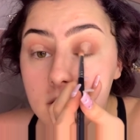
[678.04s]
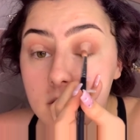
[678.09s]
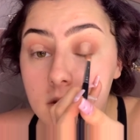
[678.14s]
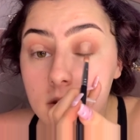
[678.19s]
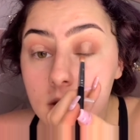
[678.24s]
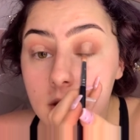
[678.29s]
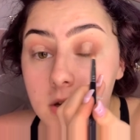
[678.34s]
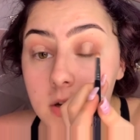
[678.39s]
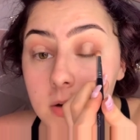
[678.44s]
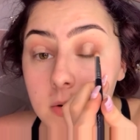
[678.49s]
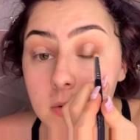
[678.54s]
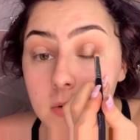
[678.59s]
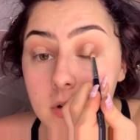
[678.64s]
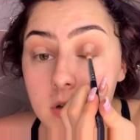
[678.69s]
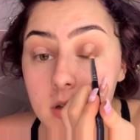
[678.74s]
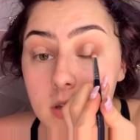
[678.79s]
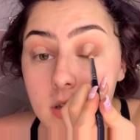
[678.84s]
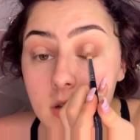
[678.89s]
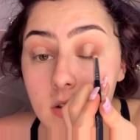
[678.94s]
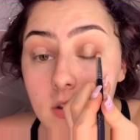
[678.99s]
So
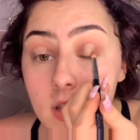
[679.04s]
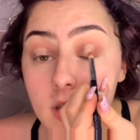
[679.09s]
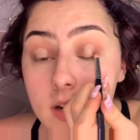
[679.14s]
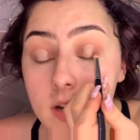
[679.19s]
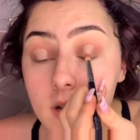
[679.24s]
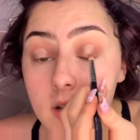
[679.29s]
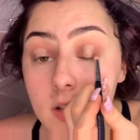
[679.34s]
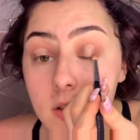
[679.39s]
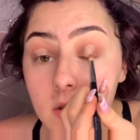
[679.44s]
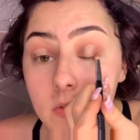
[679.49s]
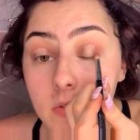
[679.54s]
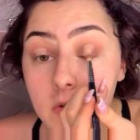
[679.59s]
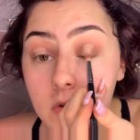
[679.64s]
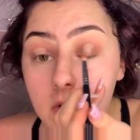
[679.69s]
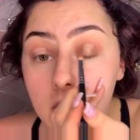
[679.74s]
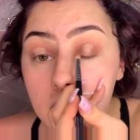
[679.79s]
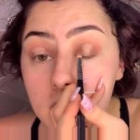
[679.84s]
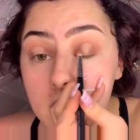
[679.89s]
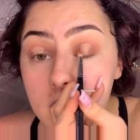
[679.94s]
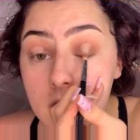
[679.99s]
like a little
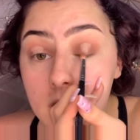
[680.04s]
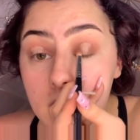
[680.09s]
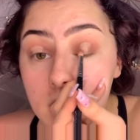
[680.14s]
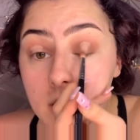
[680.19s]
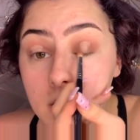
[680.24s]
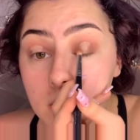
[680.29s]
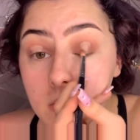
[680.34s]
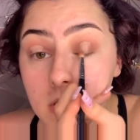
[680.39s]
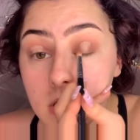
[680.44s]
tornado.